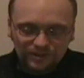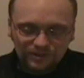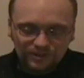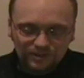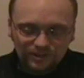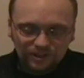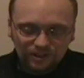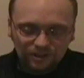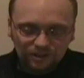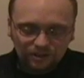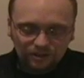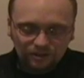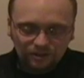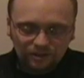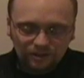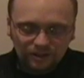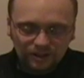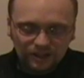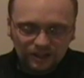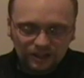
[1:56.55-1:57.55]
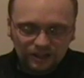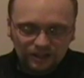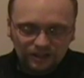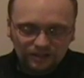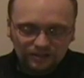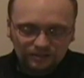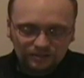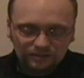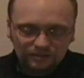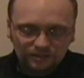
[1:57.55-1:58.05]
still
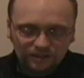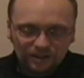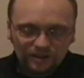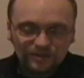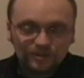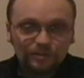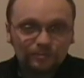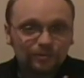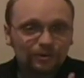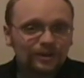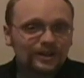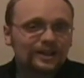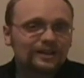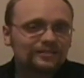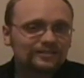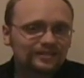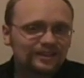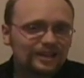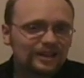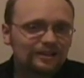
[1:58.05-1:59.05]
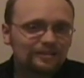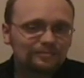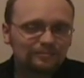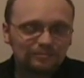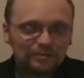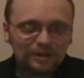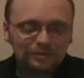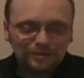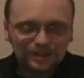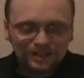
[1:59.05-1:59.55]
also point out
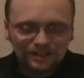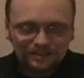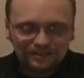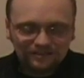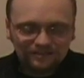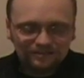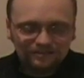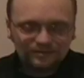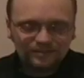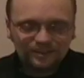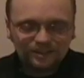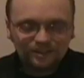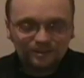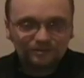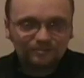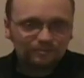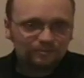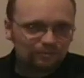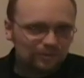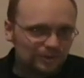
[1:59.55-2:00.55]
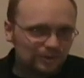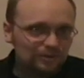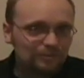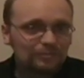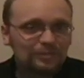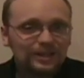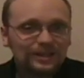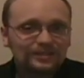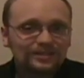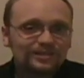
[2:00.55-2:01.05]
that maybe we
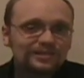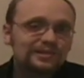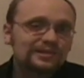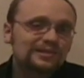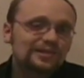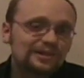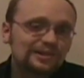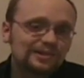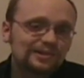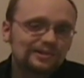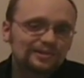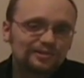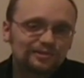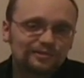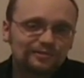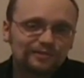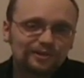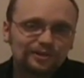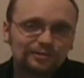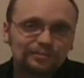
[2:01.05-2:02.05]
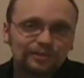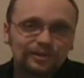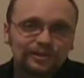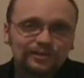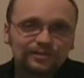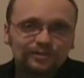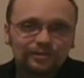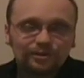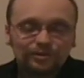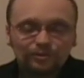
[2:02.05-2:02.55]
shouldn't make these distinctions in the first
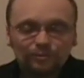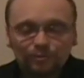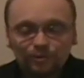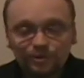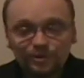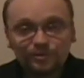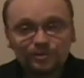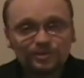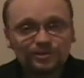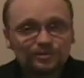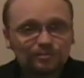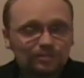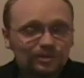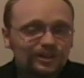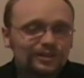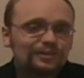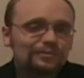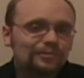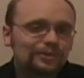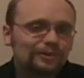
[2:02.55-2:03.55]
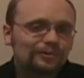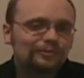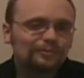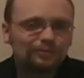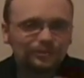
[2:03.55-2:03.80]
place, or work towards a place where